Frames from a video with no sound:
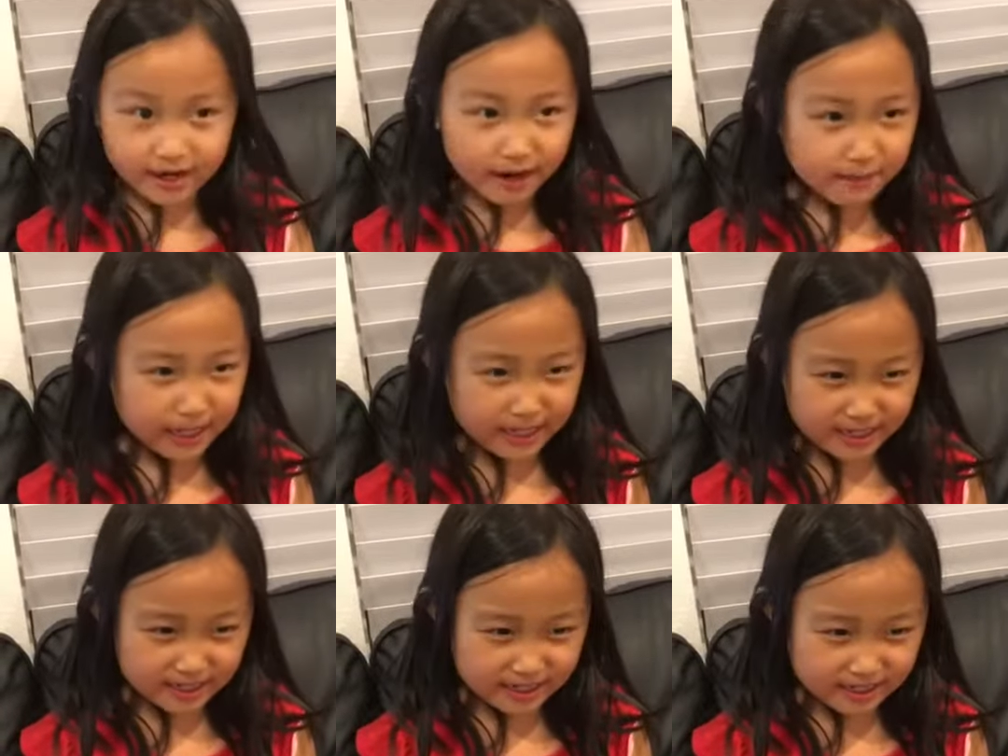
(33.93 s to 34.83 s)
I'm like,
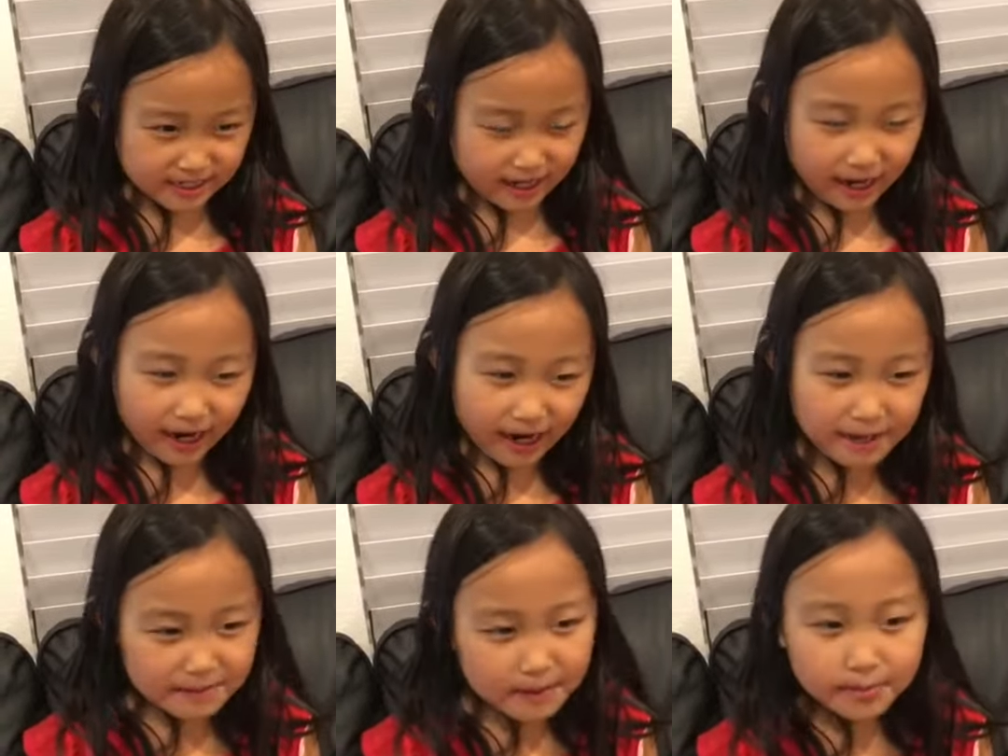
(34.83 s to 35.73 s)

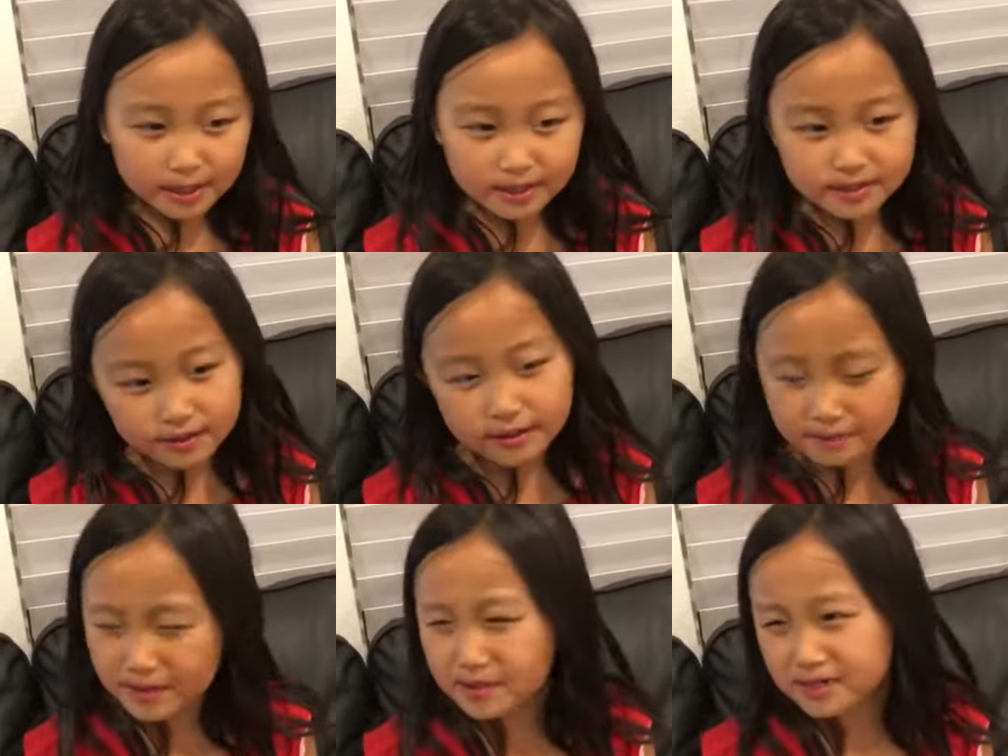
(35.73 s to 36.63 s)
I maybe you could do it.
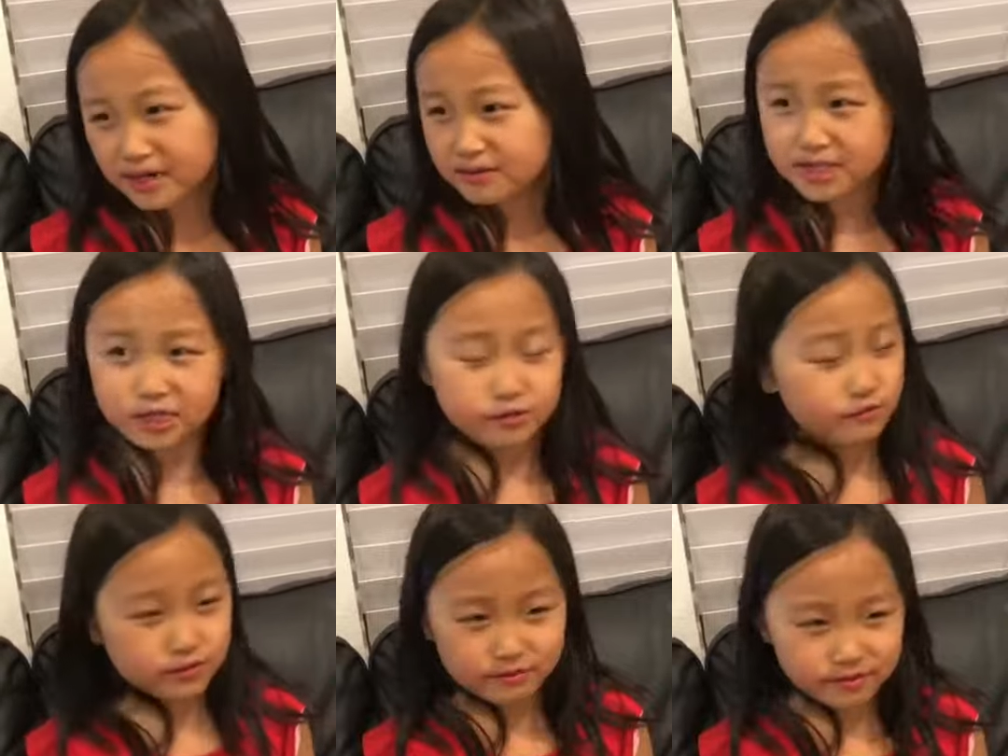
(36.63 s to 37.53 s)
And my dad's like,
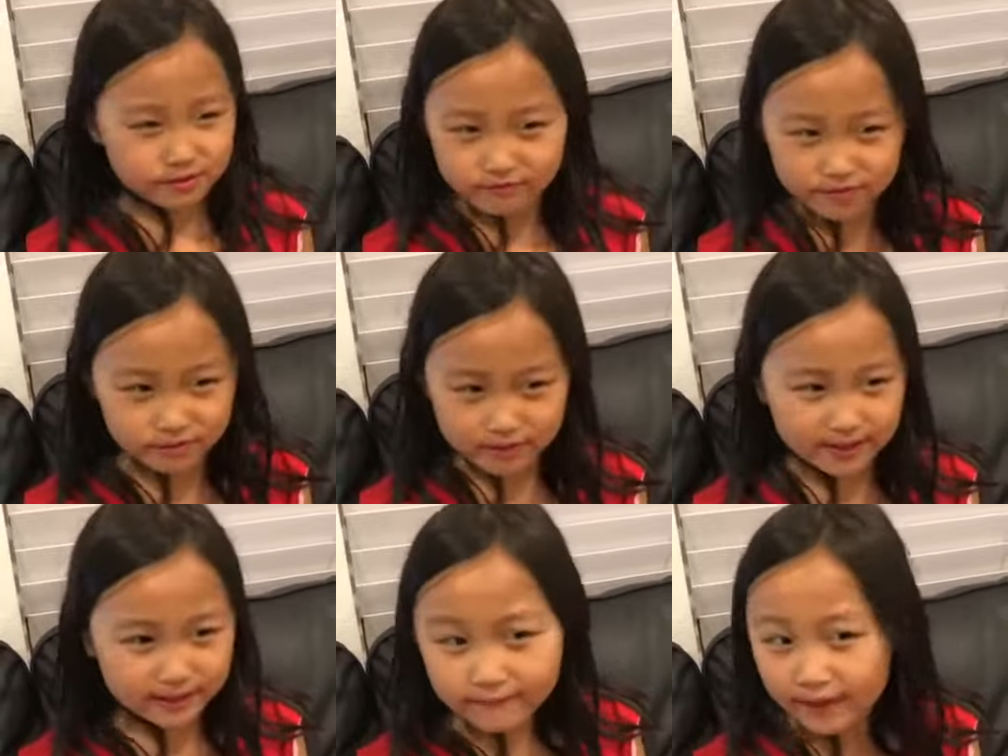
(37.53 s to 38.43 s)
don't do it, don't do
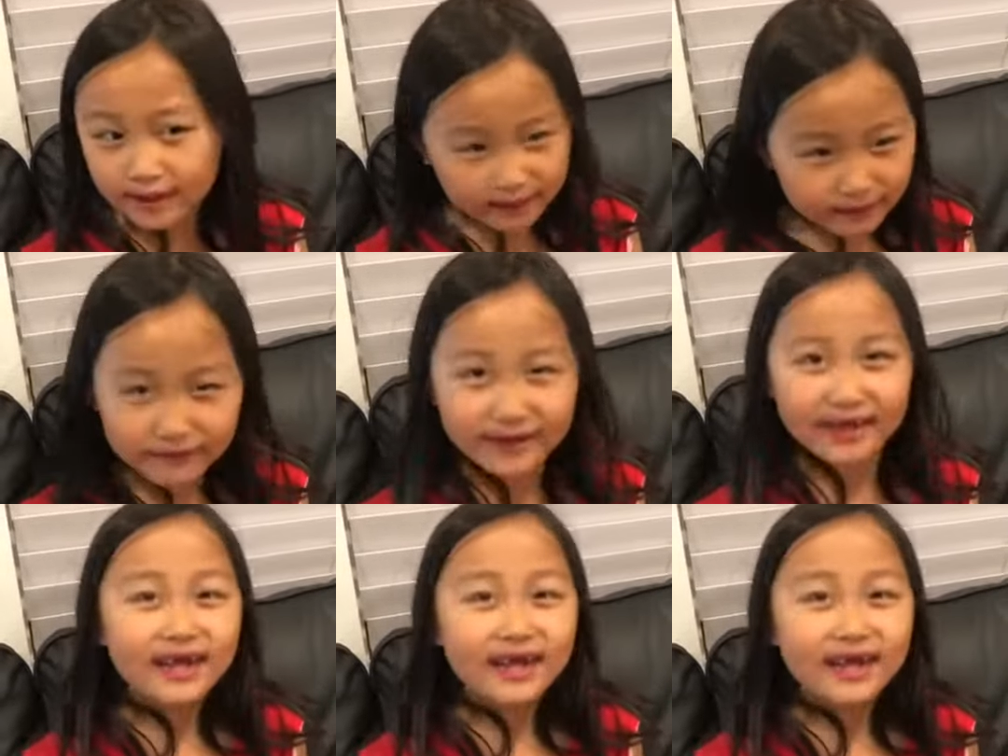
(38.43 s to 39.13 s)
it, leave it, leave it.